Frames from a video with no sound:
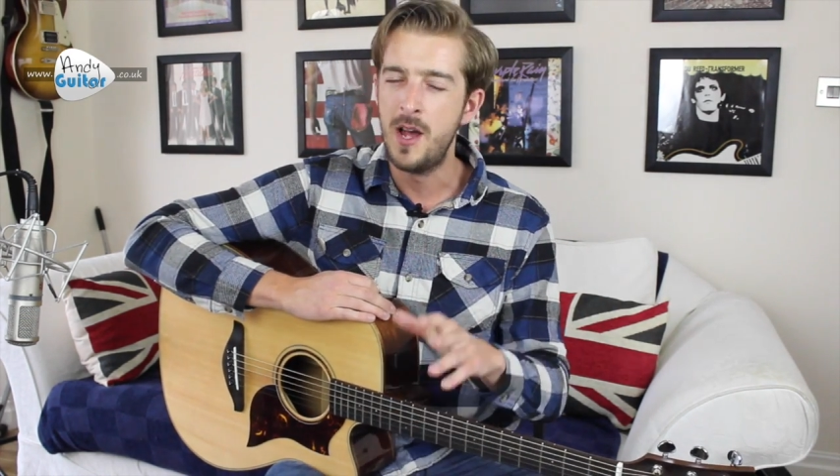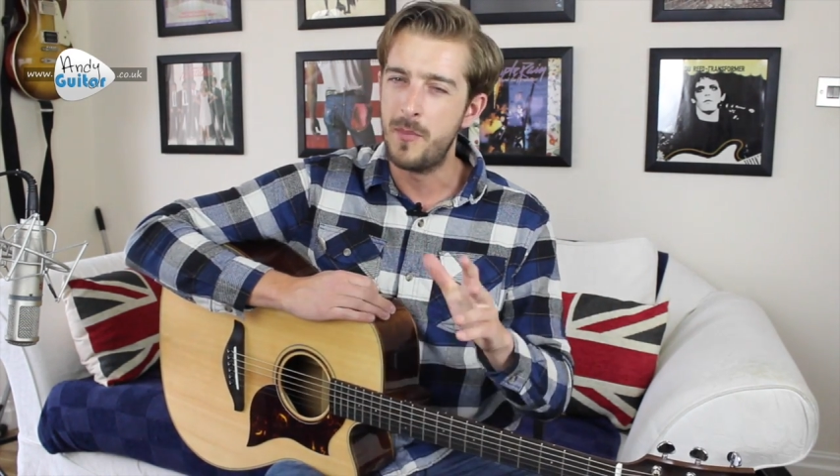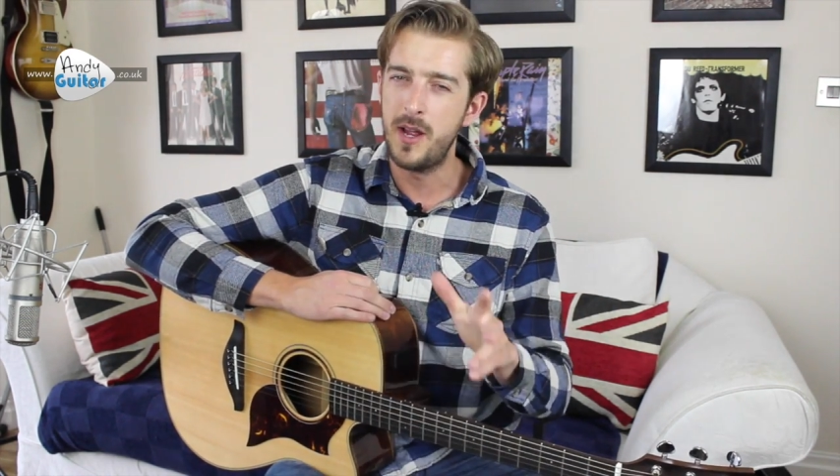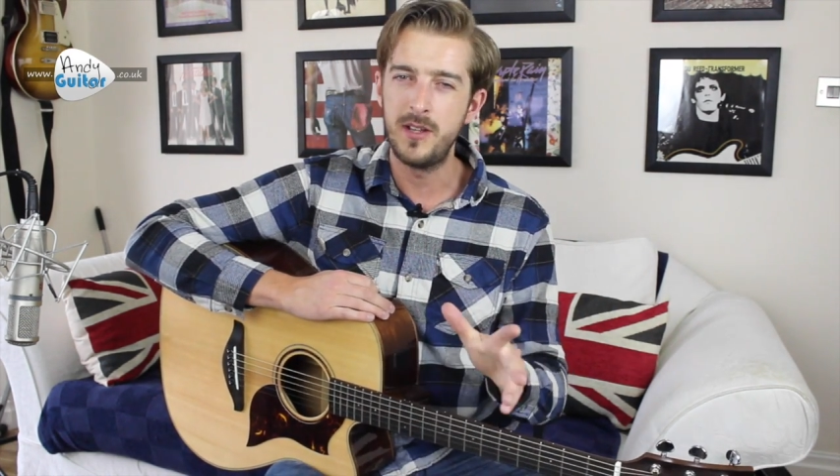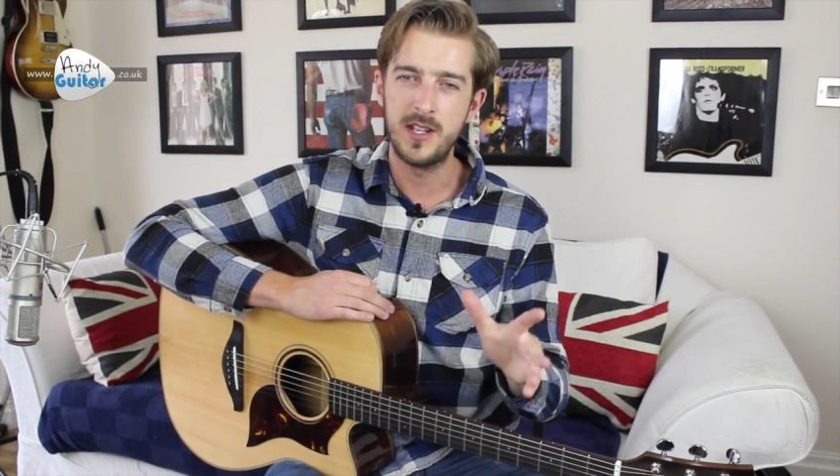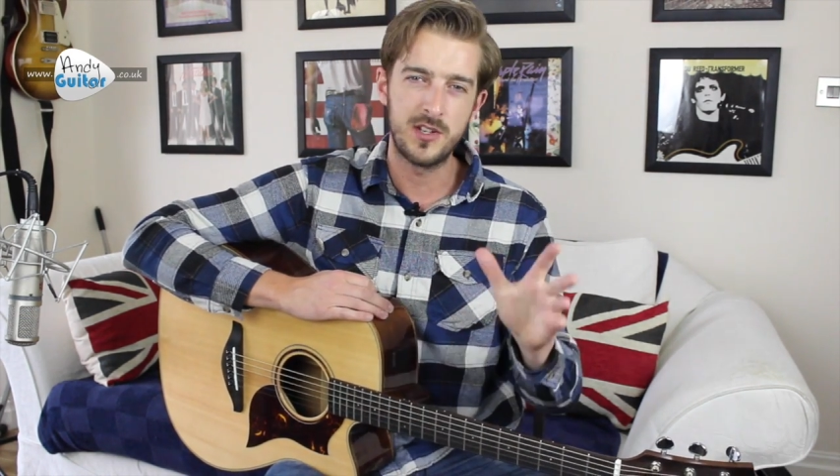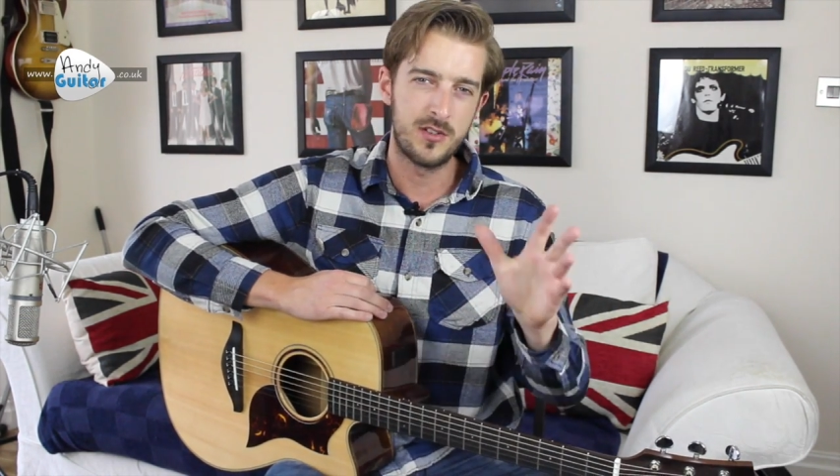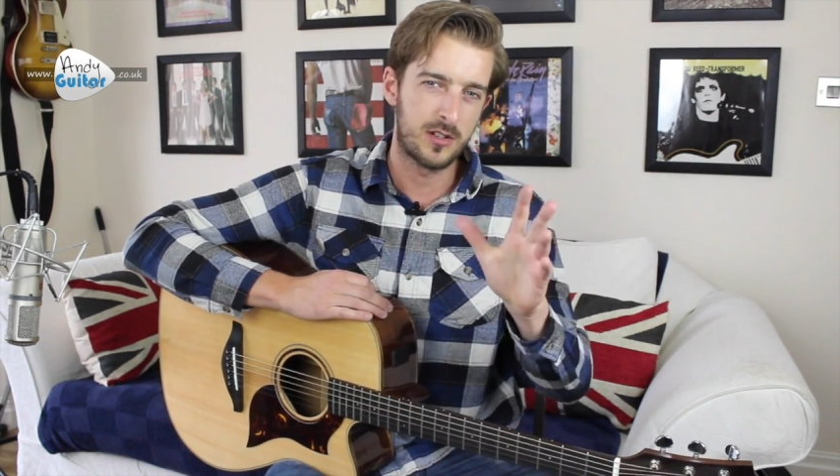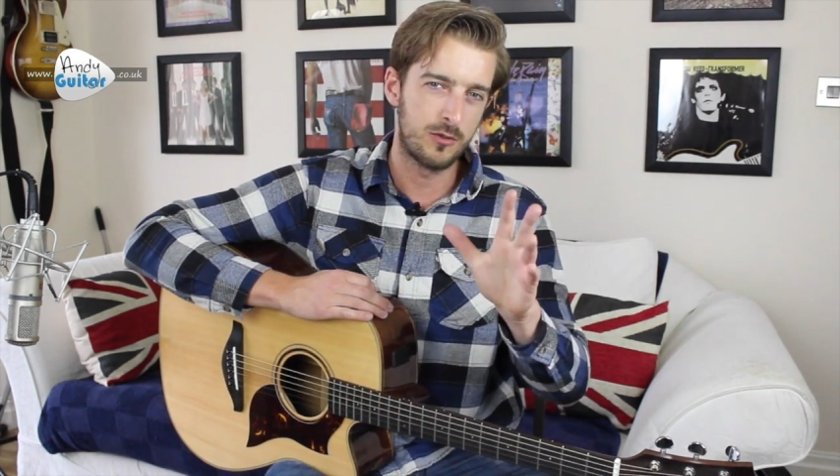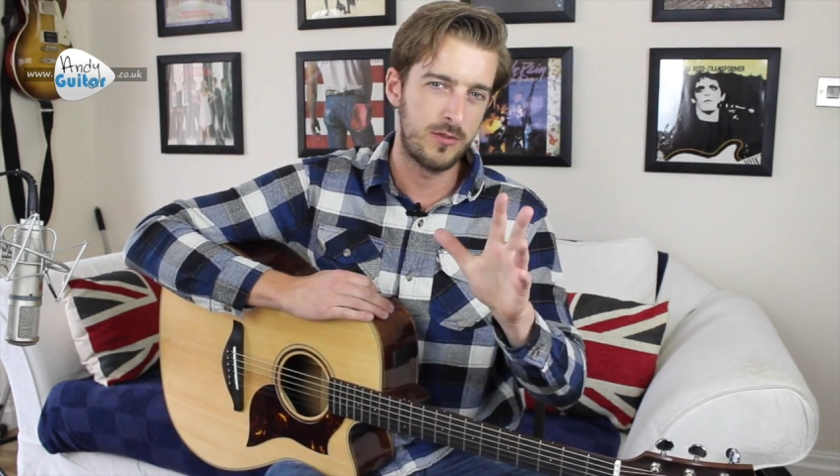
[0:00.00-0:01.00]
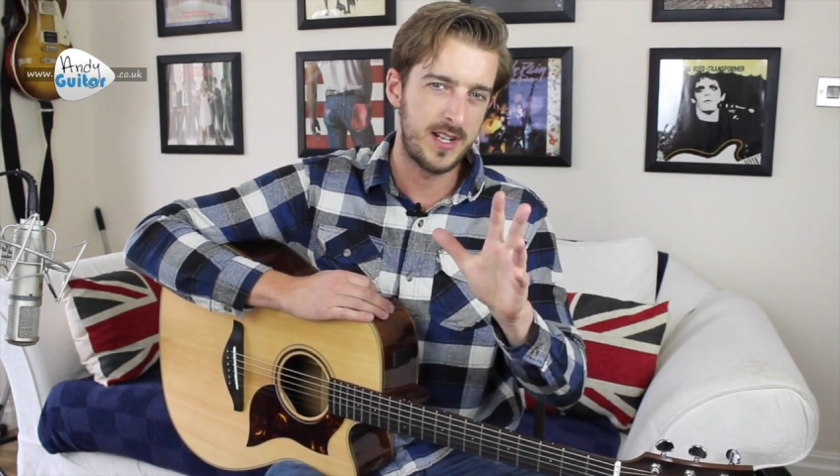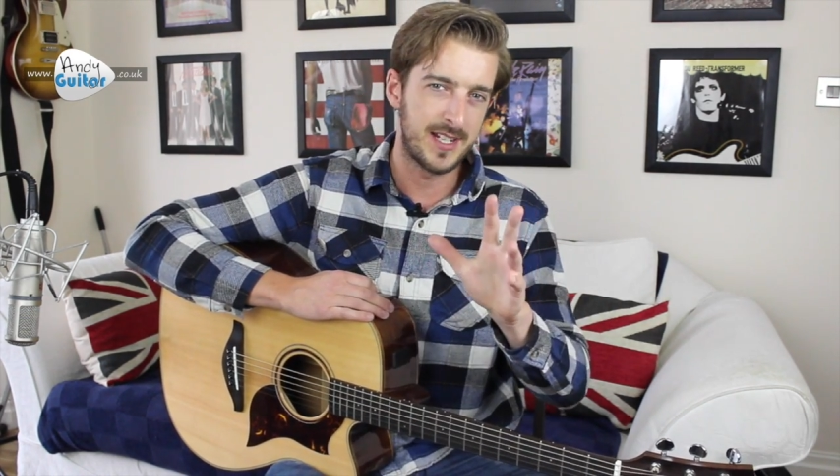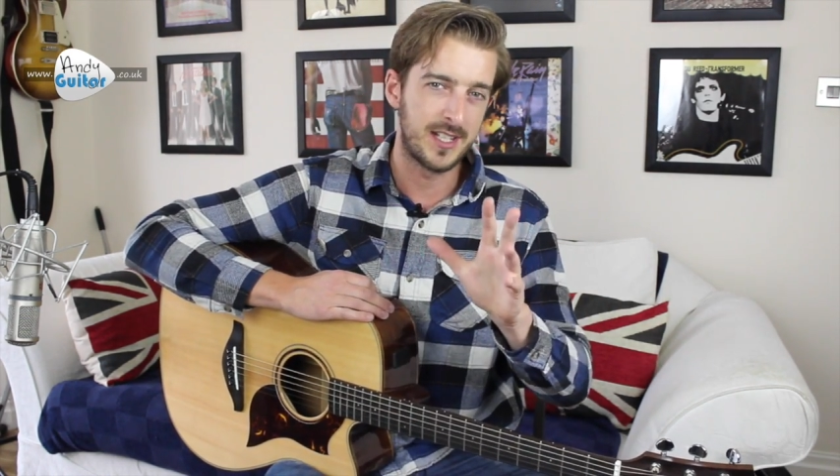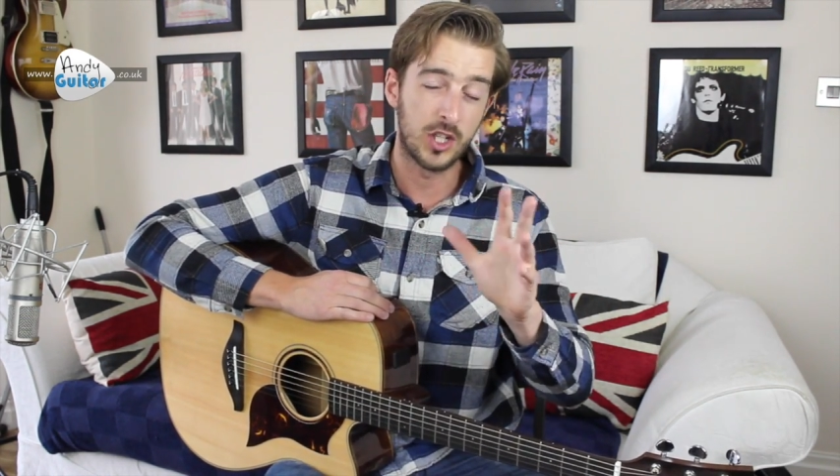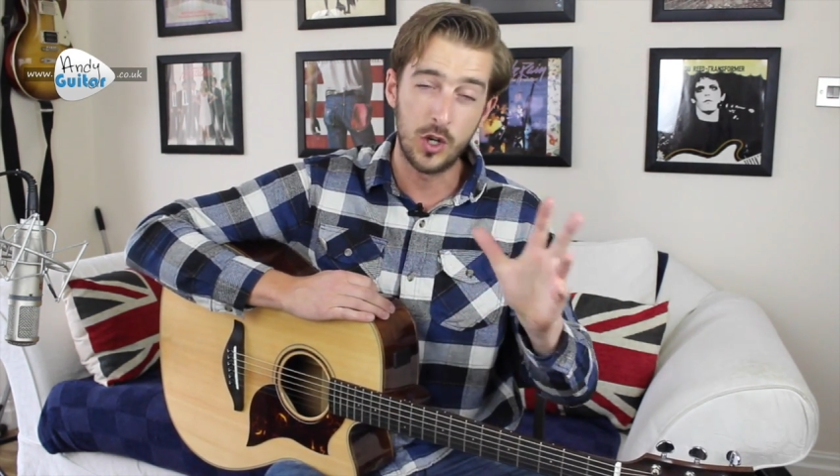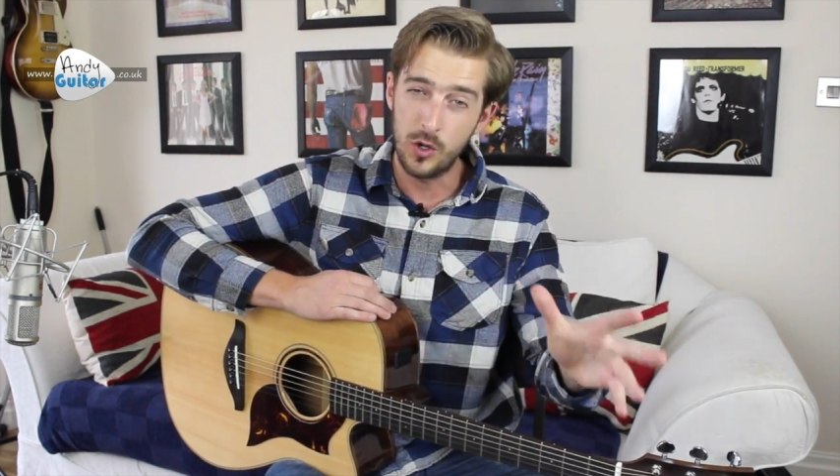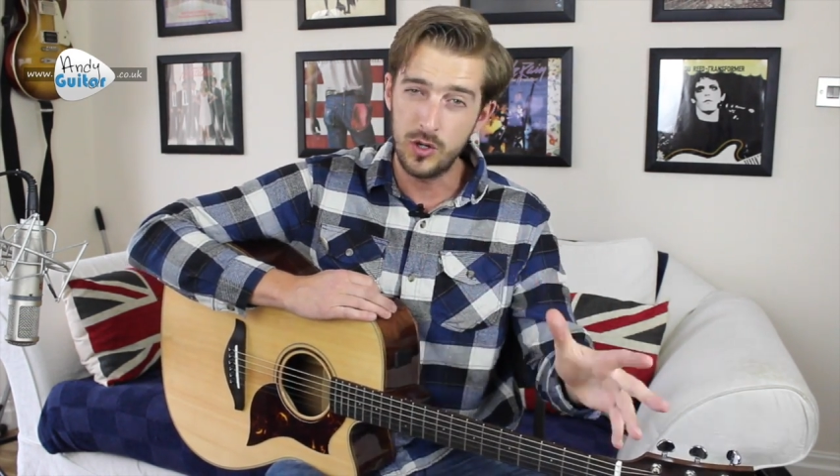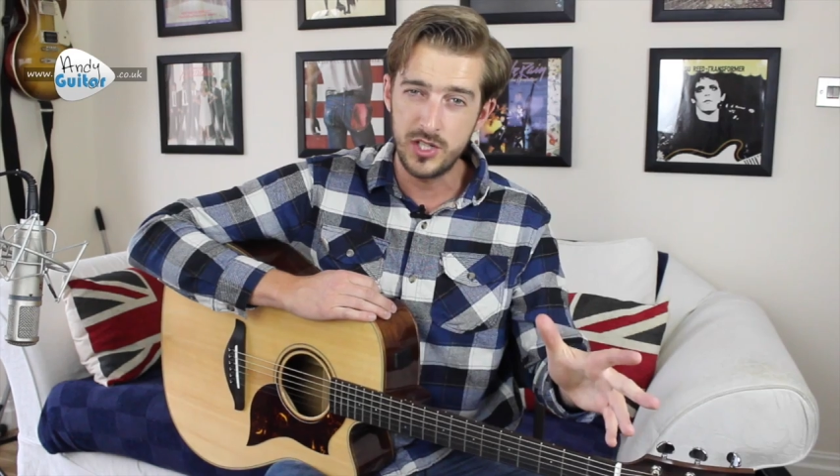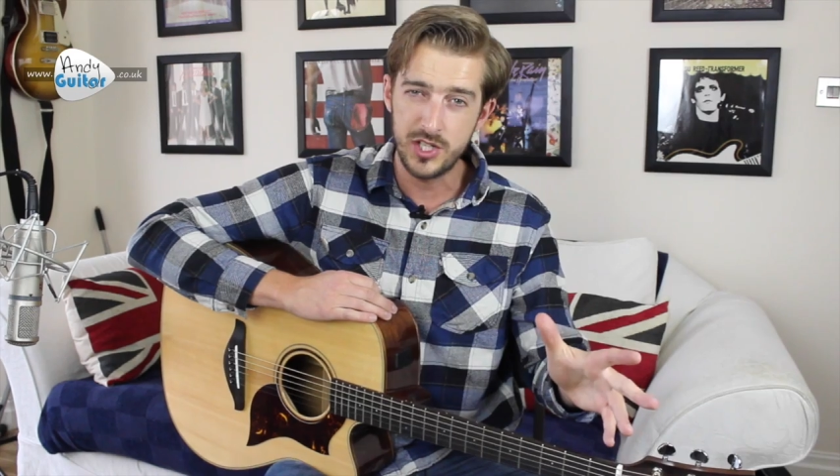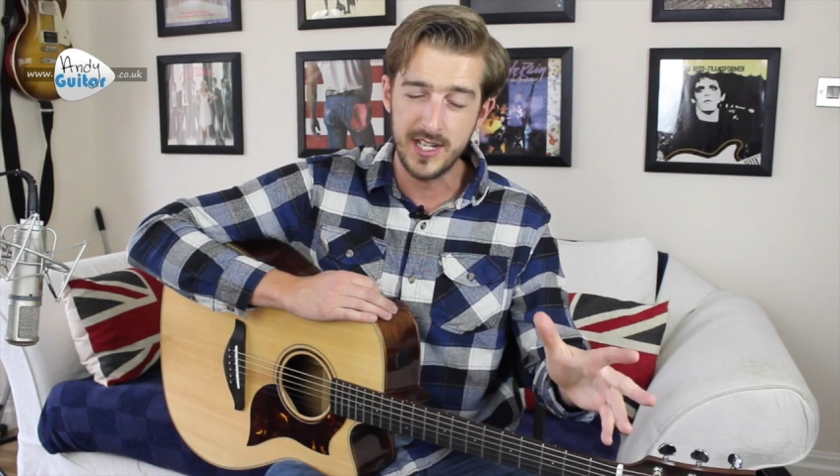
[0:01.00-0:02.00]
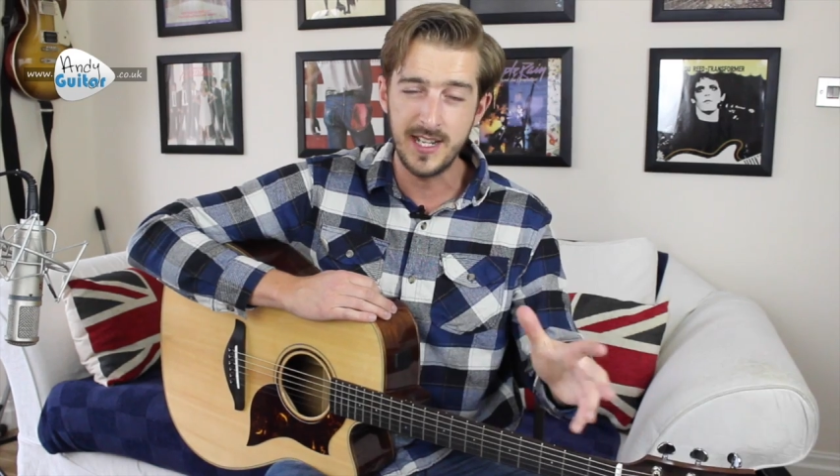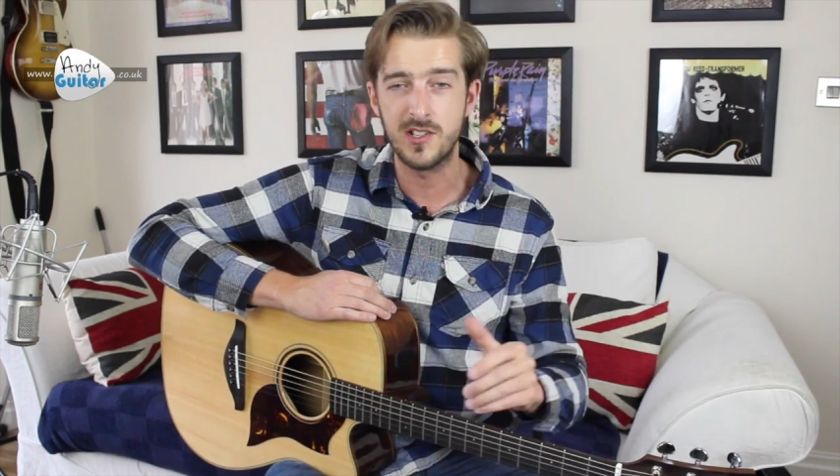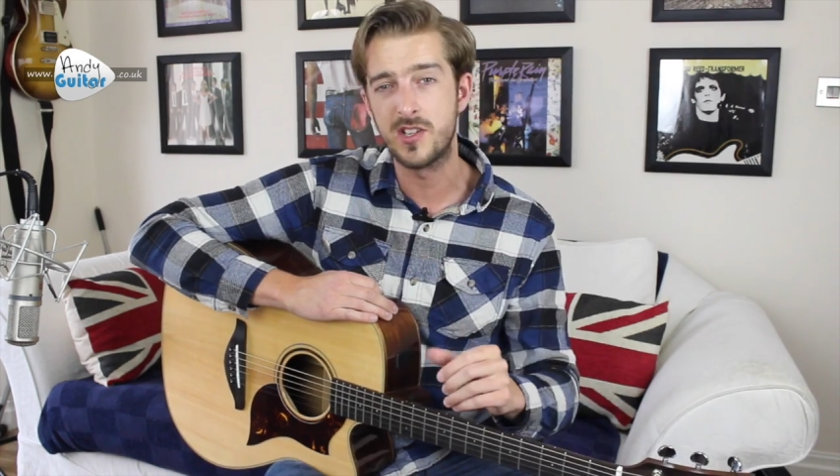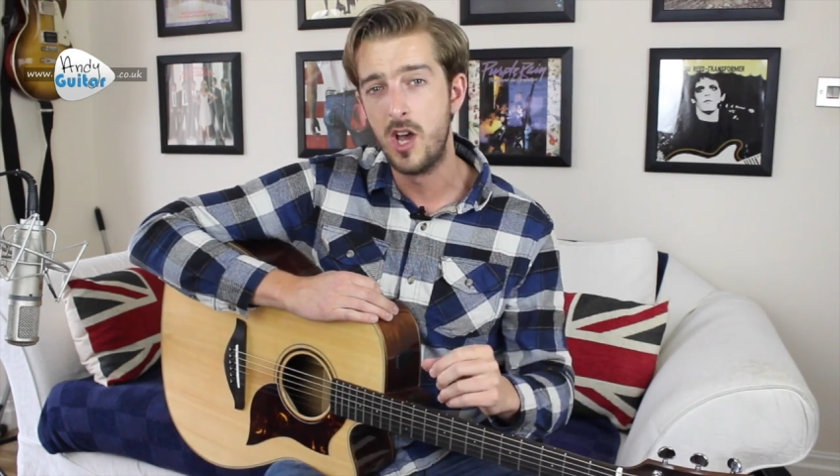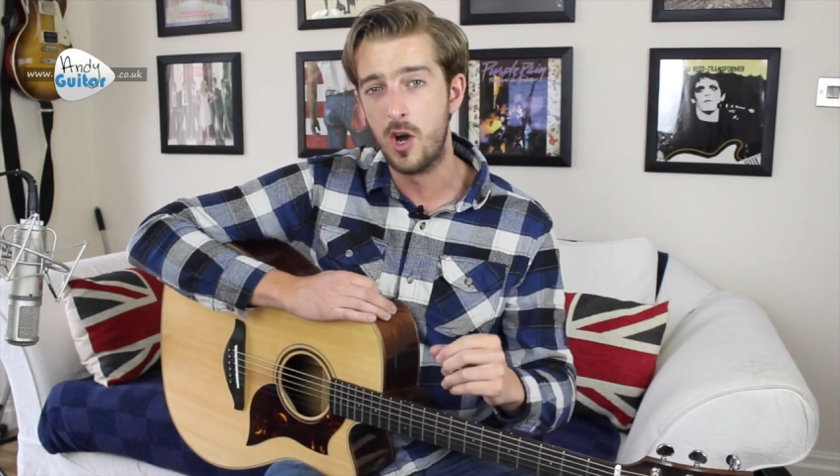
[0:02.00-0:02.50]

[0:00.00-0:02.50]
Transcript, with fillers: Maybe they struggle reading chord sheets